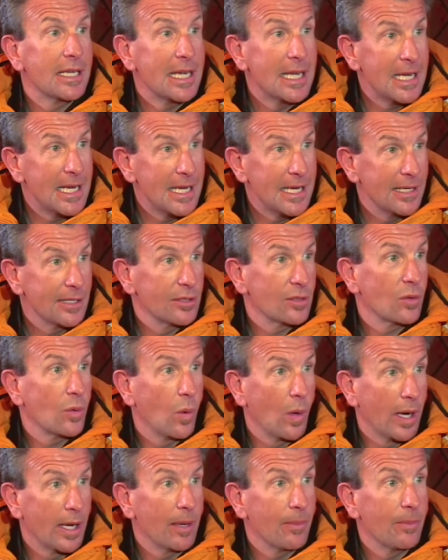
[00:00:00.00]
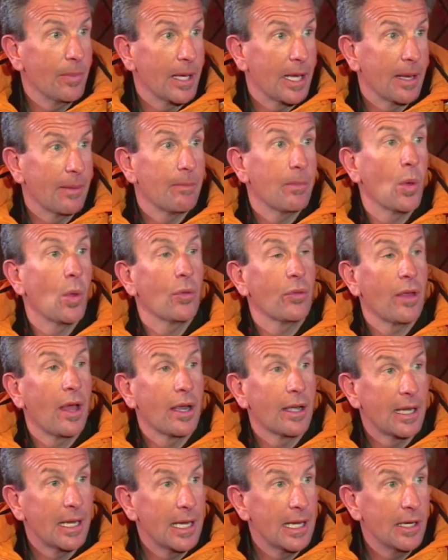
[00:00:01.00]
knees quite a bit, both
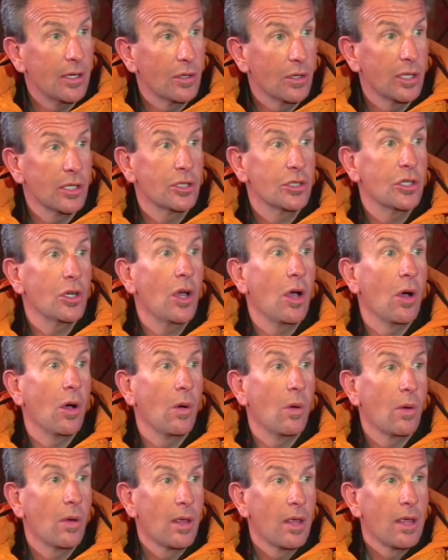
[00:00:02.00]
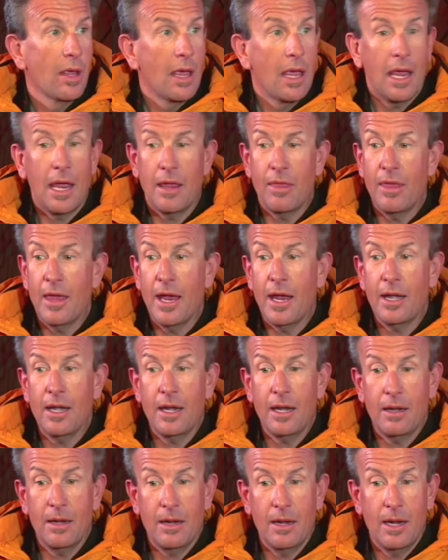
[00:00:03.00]
on heel and toe, and
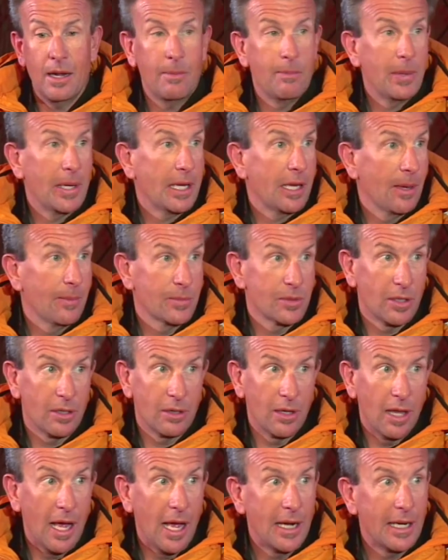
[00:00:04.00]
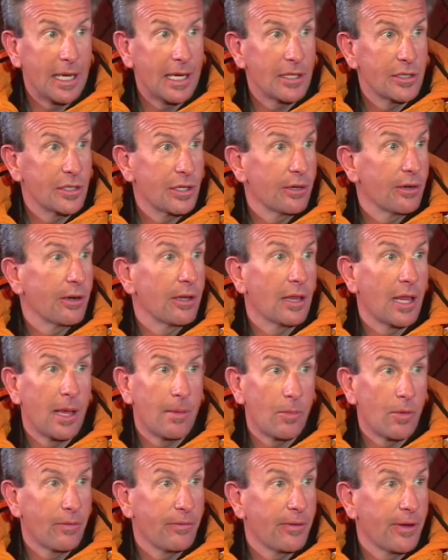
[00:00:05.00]
then it becomes a lot easier and a
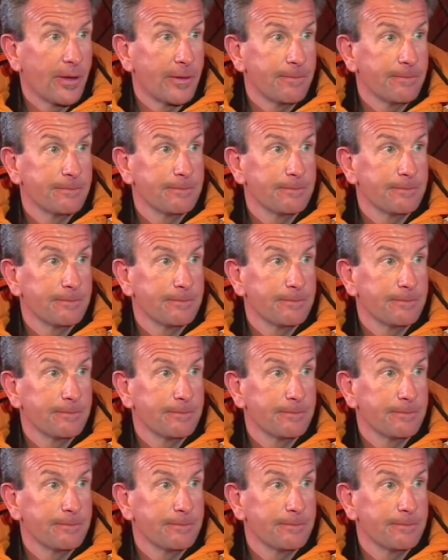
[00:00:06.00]
lot more fun.